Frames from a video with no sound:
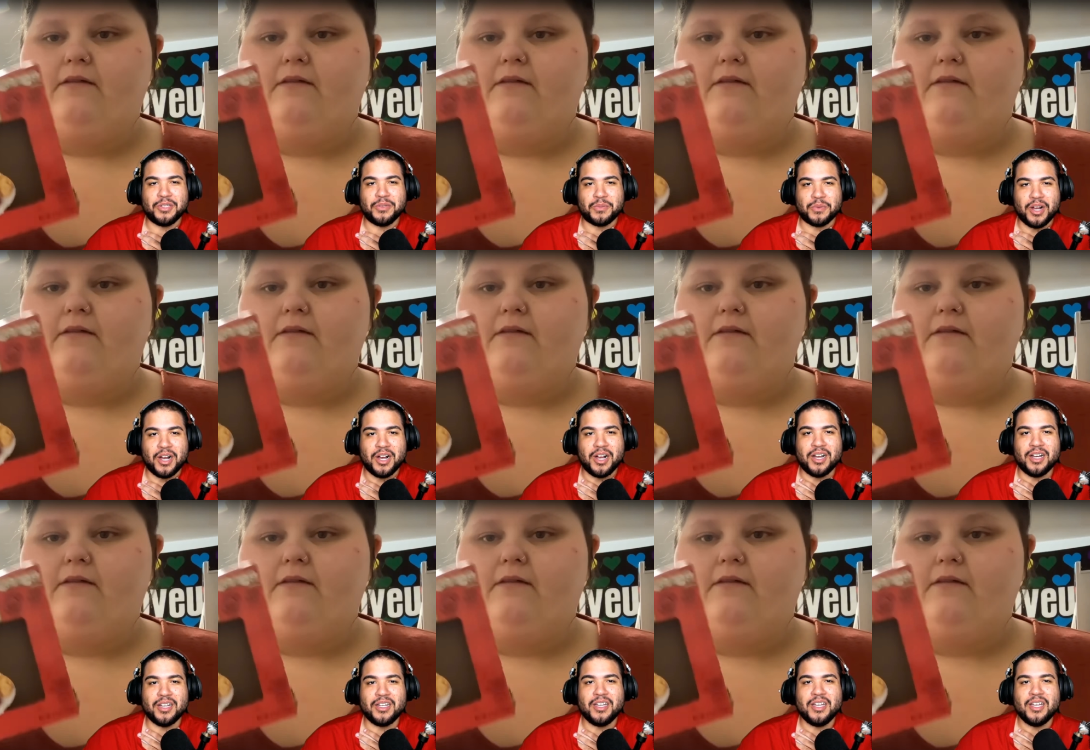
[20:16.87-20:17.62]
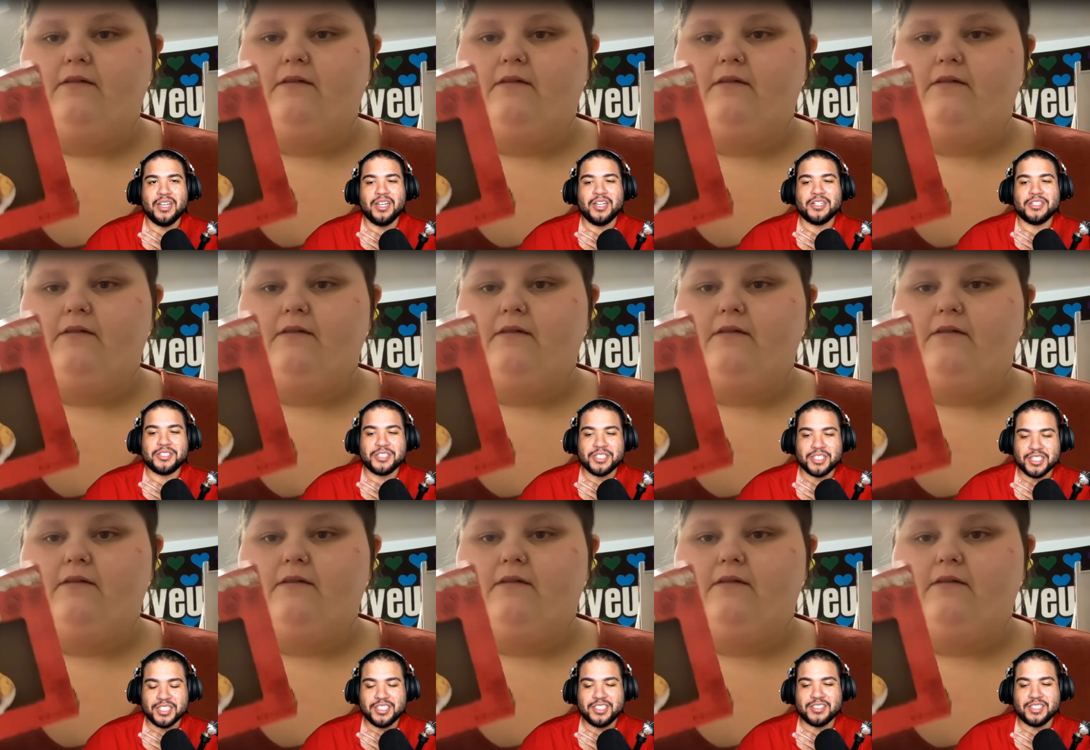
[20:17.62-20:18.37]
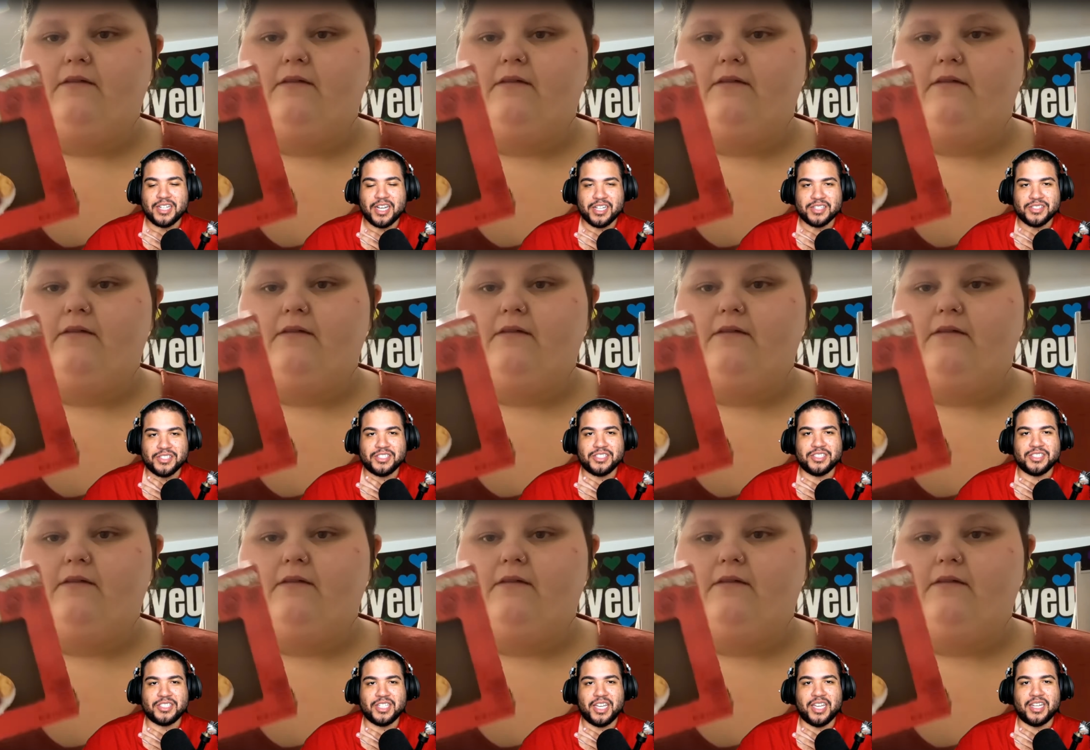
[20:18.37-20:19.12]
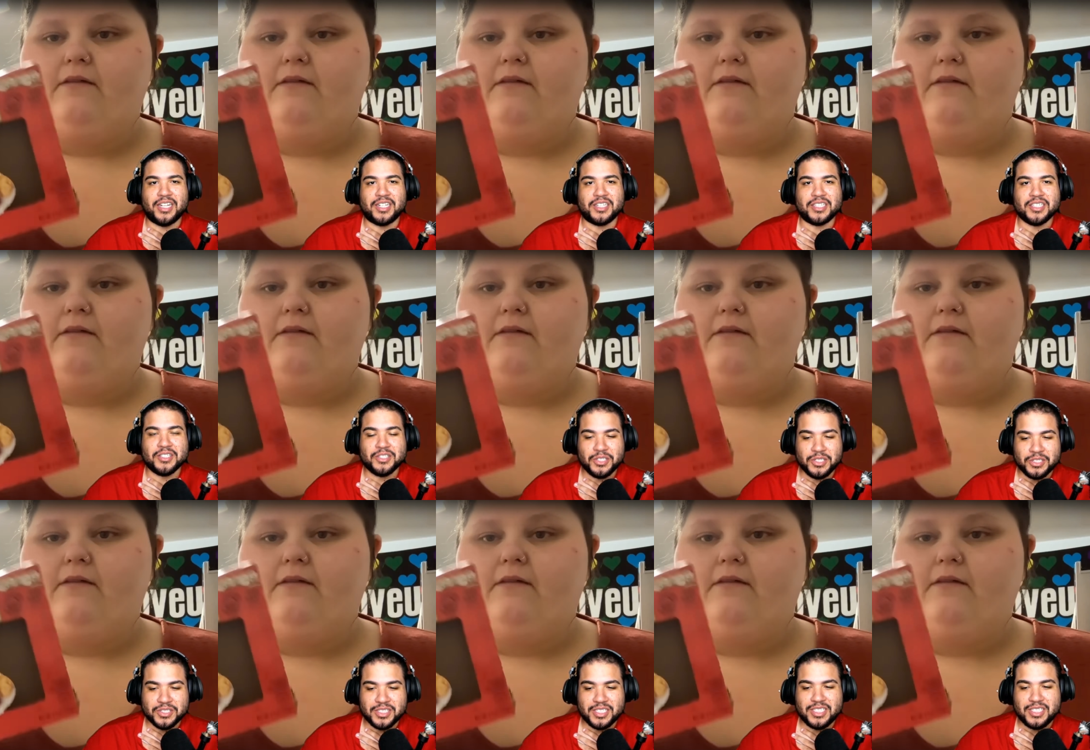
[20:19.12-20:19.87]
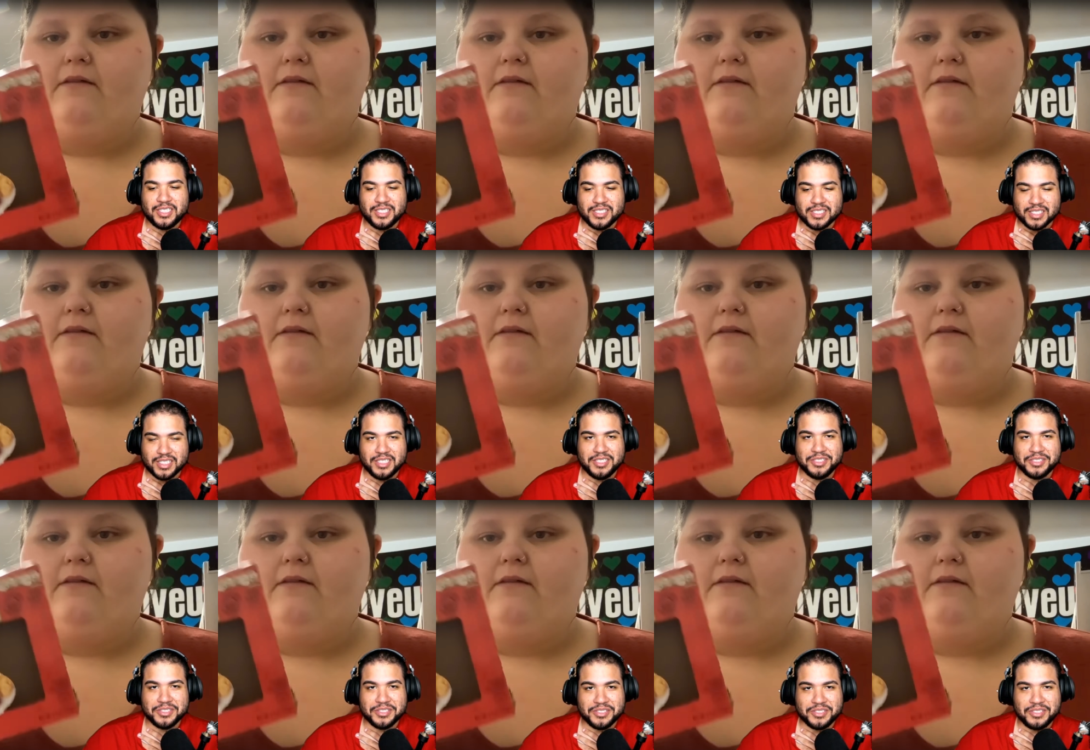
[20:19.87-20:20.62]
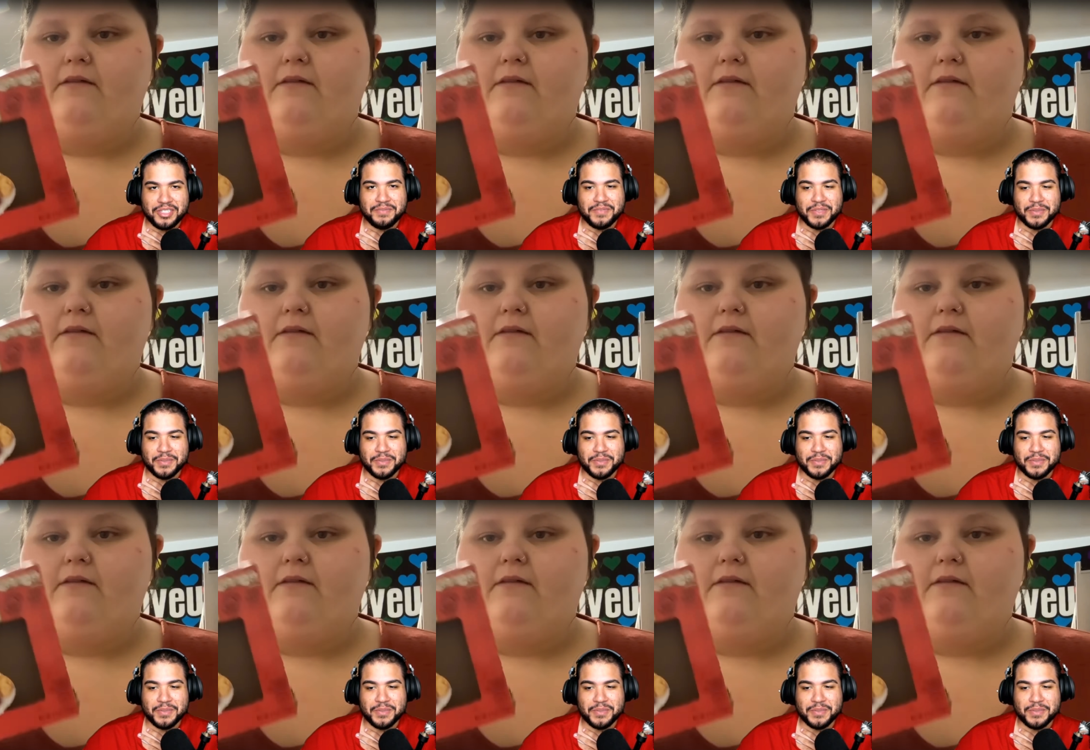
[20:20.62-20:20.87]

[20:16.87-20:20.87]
Speaker 1: raw turkey sausage and cooked it in a skillet yourself.